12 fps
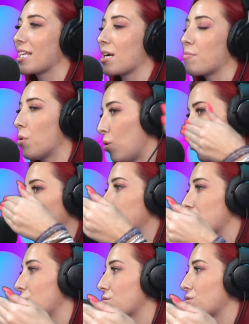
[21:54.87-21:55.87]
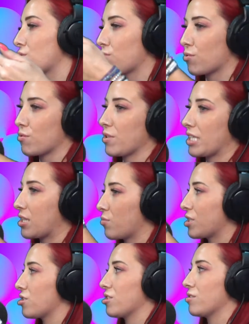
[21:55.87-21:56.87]
like a pole just goes through like the
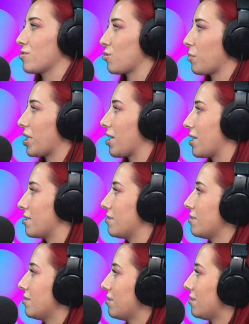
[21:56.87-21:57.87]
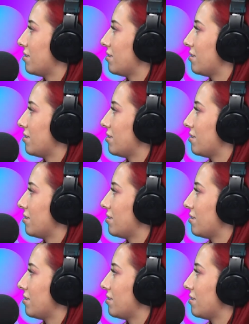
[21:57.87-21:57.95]
windshield and through my head. Yeah.